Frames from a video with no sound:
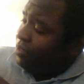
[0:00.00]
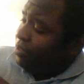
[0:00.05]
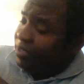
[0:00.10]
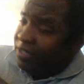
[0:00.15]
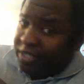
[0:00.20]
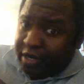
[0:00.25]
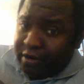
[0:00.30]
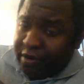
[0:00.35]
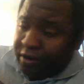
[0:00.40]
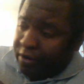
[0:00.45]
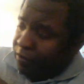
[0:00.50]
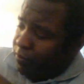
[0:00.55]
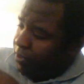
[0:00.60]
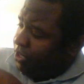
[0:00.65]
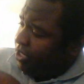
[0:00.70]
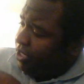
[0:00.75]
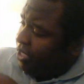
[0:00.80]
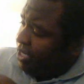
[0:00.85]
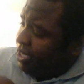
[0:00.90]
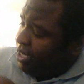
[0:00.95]
0,
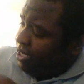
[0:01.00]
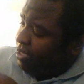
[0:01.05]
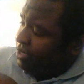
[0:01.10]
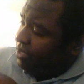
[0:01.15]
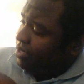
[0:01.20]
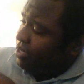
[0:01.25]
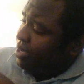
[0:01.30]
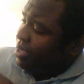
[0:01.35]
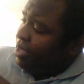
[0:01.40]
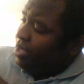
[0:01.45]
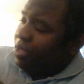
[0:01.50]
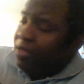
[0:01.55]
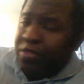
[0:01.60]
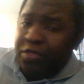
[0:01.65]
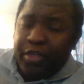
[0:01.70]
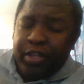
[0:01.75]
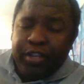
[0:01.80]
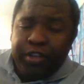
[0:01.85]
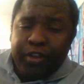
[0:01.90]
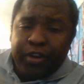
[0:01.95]
which it is,
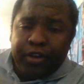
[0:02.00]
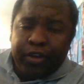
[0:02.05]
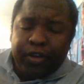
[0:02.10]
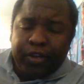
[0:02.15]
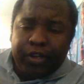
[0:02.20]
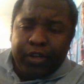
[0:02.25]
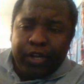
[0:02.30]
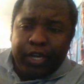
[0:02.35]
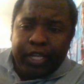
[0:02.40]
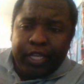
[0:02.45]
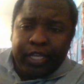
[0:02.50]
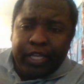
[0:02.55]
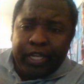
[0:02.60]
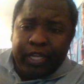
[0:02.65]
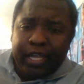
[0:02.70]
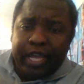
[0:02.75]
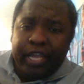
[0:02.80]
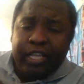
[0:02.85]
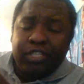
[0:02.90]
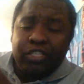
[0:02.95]
then you're going to
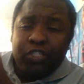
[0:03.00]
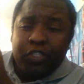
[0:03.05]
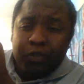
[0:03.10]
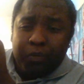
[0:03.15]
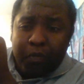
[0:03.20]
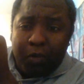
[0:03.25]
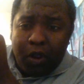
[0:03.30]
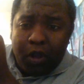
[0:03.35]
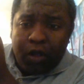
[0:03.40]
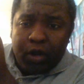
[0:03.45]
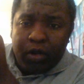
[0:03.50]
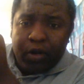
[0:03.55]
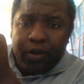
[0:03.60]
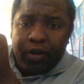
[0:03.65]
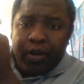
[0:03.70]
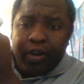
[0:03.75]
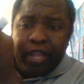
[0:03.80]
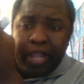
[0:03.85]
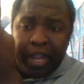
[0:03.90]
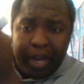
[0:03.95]
get a
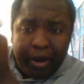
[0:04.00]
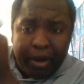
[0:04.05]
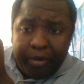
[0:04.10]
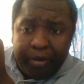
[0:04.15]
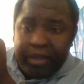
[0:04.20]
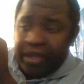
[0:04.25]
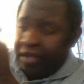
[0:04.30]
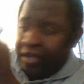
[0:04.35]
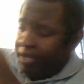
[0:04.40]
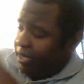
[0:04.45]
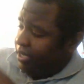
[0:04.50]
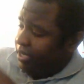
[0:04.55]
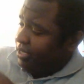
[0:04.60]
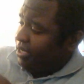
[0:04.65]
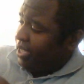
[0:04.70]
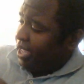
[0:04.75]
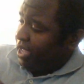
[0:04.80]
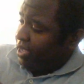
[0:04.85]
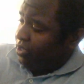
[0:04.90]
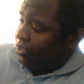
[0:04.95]
smaller area in this
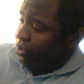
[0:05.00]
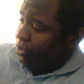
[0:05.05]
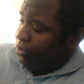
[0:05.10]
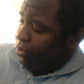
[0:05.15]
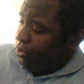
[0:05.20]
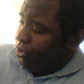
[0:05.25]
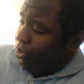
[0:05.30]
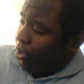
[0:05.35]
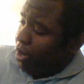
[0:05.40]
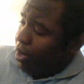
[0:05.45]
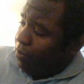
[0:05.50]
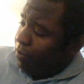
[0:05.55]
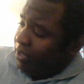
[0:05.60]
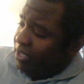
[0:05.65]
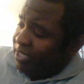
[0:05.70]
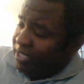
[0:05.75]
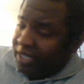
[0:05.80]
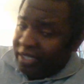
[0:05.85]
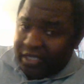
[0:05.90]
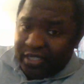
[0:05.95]
case. So you started
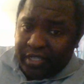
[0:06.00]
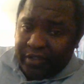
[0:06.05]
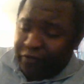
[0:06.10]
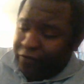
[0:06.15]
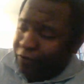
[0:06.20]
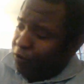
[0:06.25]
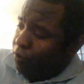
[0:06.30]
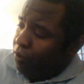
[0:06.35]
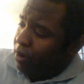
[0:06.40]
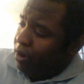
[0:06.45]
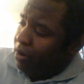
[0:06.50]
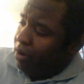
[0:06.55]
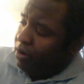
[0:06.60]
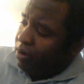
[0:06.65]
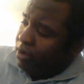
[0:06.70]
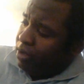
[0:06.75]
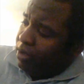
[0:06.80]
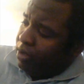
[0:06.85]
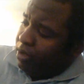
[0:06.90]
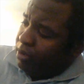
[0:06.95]
with 64
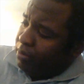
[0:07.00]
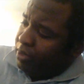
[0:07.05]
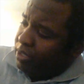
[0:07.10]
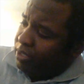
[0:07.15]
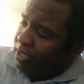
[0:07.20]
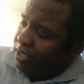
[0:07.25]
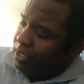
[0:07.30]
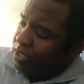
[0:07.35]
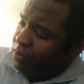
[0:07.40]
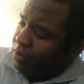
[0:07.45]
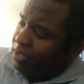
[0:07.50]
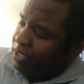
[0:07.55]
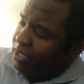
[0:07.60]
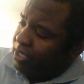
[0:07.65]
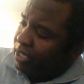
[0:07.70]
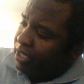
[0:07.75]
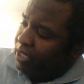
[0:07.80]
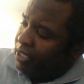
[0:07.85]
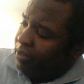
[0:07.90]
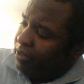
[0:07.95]
because this was
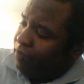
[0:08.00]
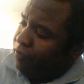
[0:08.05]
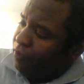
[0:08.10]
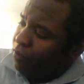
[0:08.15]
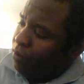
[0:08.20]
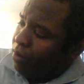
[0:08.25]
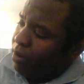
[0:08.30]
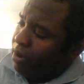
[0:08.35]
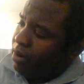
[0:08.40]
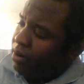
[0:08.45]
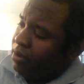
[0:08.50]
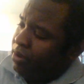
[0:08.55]
64,